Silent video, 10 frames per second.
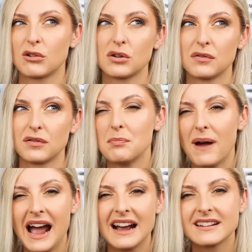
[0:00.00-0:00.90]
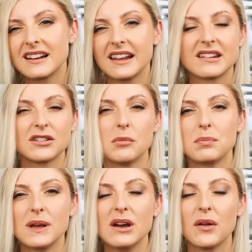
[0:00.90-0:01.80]
sort of compact, like
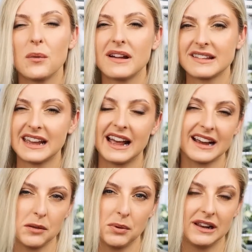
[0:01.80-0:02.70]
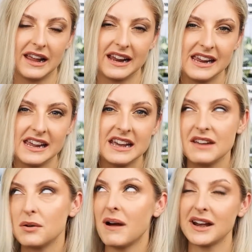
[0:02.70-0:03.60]
stumpy. Otherwise, they can get a bit leggy.
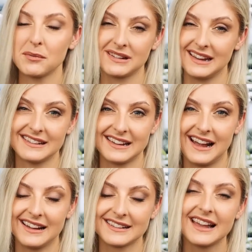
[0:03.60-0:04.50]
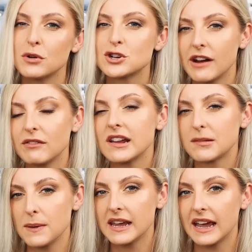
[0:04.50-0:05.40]
Even mine upstairs has. But generally
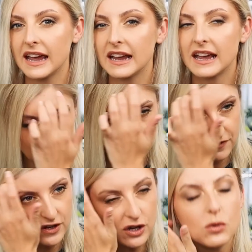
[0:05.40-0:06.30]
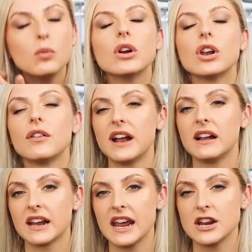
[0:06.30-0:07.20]
speaking, if you would love an
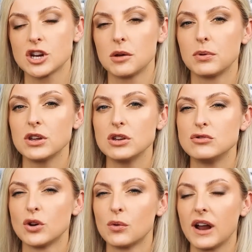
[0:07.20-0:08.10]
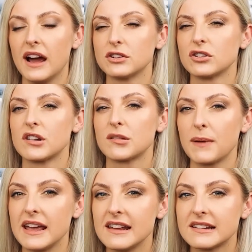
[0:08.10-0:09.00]
Alocasia, but you don't have a ton of
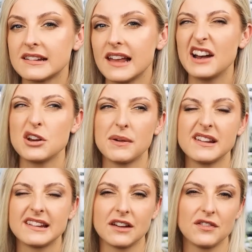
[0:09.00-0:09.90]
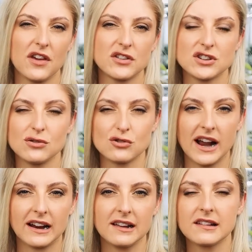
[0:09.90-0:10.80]
space, and you're a bit sick of the other two
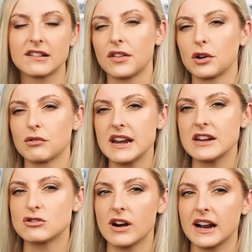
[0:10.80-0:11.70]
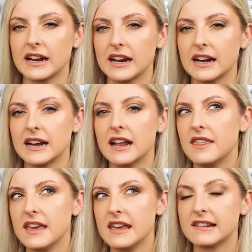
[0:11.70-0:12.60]
dragons, so the green dragon,
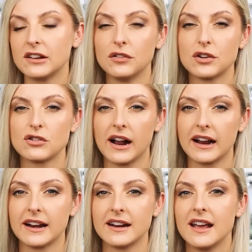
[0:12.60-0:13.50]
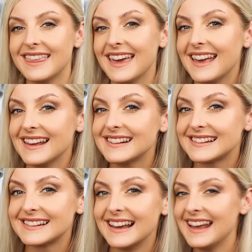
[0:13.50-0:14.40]
the silver dragon,
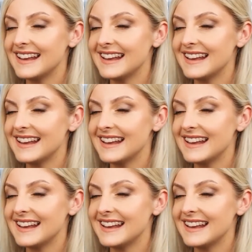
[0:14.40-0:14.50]
this